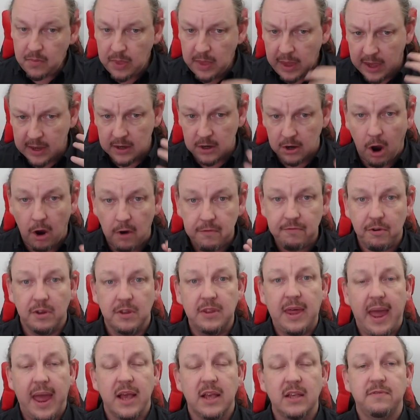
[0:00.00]
an offering
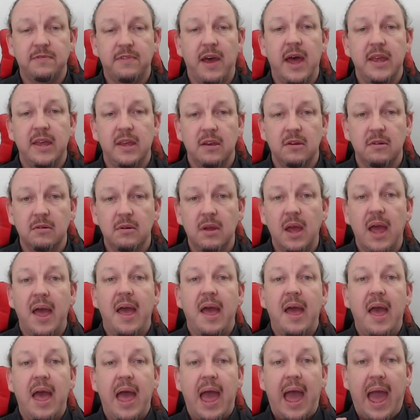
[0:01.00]
that has value,
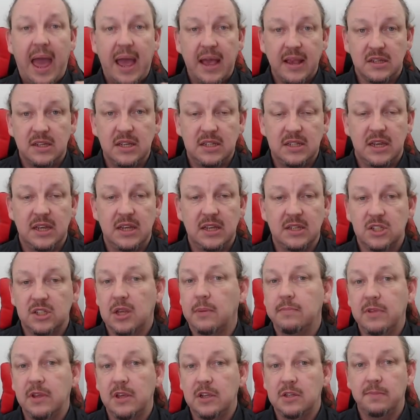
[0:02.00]
as it is
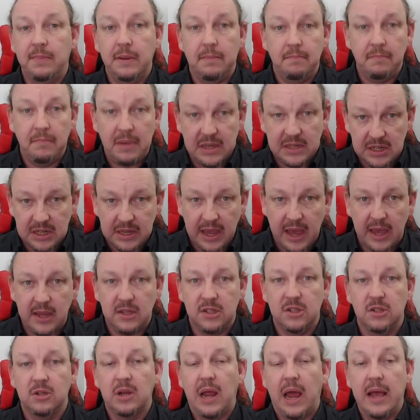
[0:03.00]
something to be
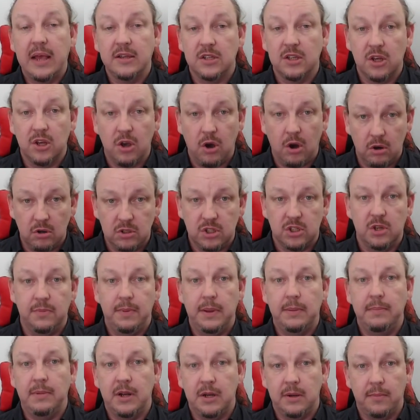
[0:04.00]
mitigated as a cost to
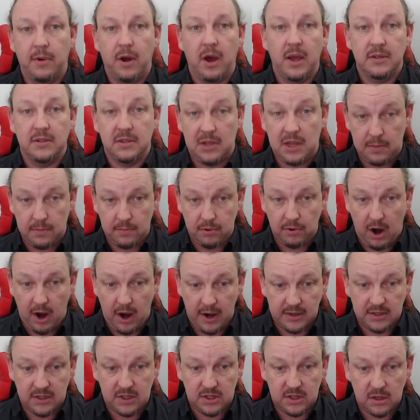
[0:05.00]
be minimized in
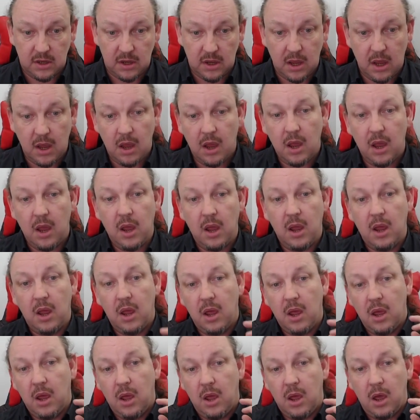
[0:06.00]
price.
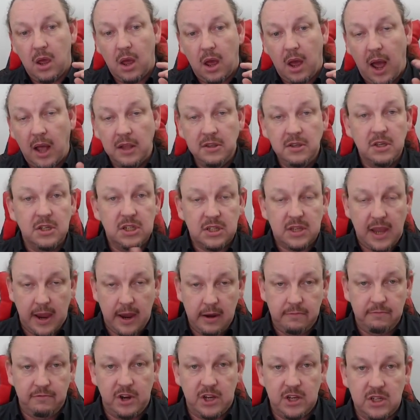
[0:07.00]

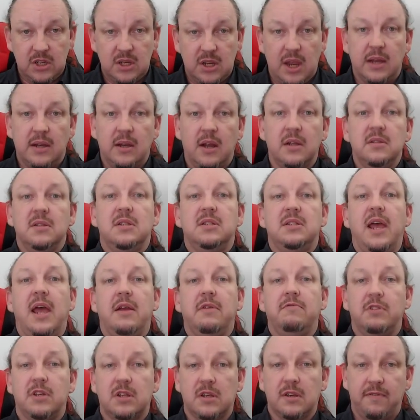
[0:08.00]
Understand risk and
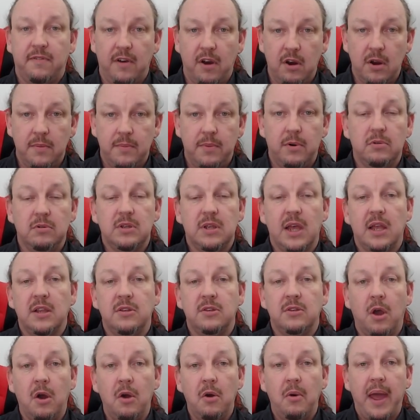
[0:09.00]
understand risk variables
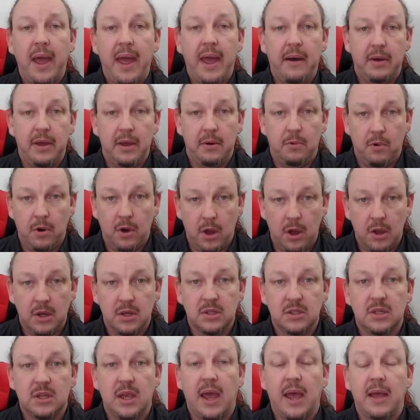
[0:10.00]
and know how it
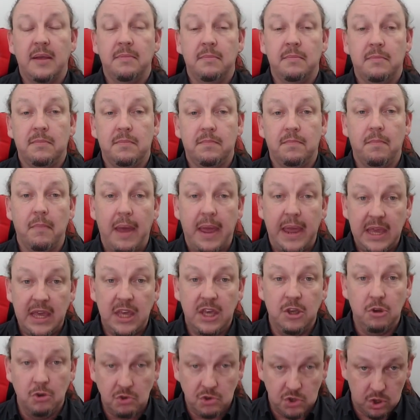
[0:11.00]
works and make
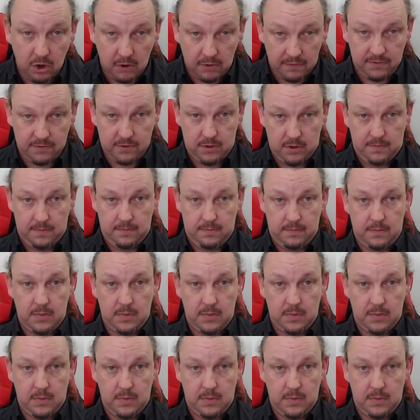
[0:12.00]
use of them,